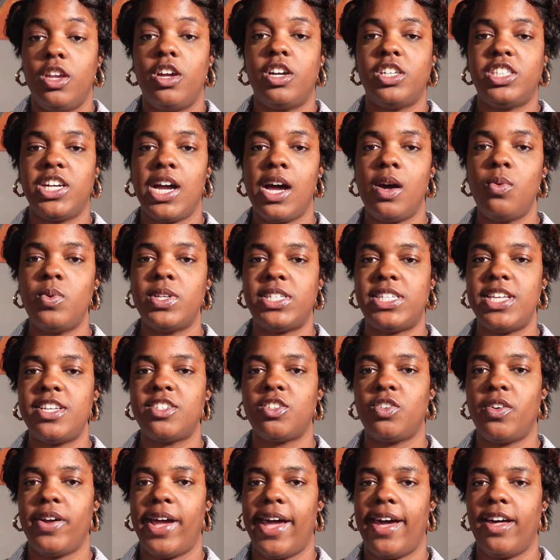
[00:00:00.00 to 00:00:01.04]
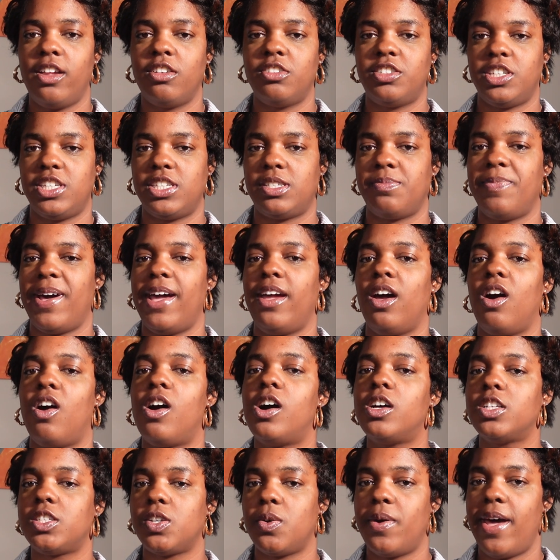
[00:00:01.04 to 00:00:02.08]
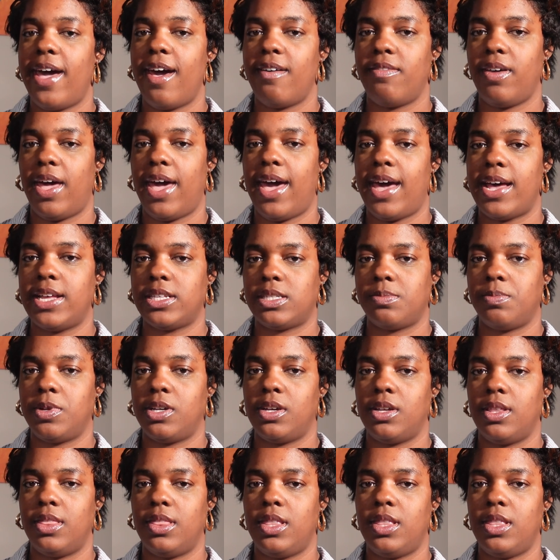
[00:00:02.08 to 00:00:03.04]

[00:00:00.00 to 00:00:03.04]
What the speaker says: Your child with seasonal allergies might also have asthma.